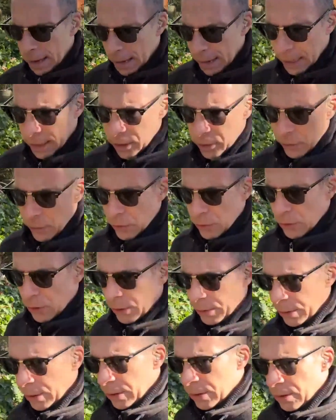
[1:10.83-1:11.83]
And if you
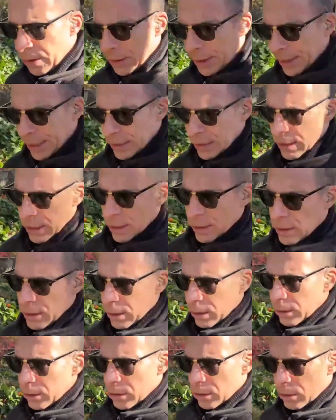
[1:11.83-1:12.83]
don't know who Anton
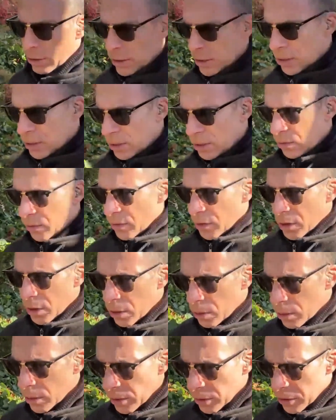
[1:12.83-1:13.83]
Dilger is, this video
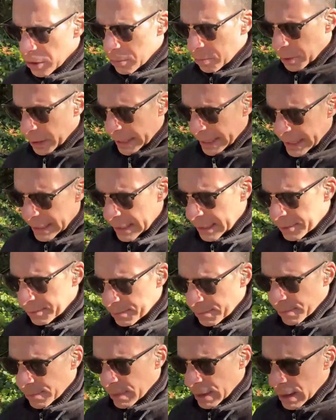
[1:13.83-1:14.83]
will explain it.
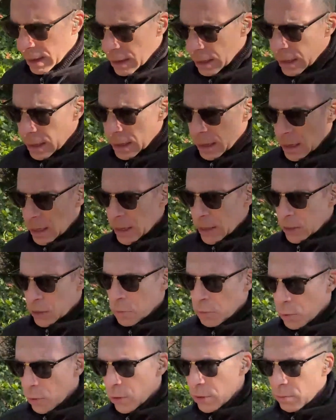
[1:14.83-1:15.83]
It's
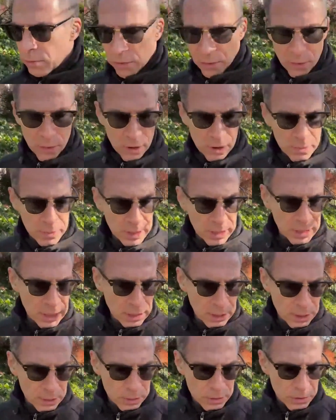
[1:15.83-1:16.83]
important before I
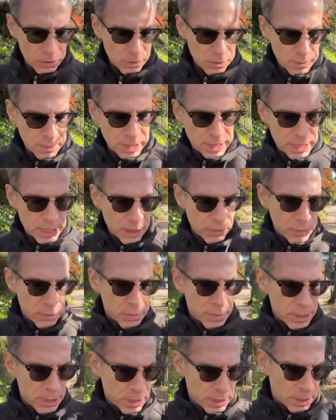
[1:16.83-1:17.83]
begin, though, to remind
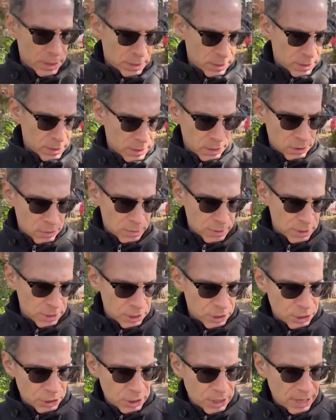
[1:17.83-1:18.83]
everybody that nobody
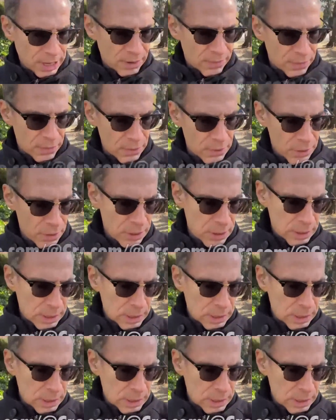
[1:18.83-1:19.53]
should ever,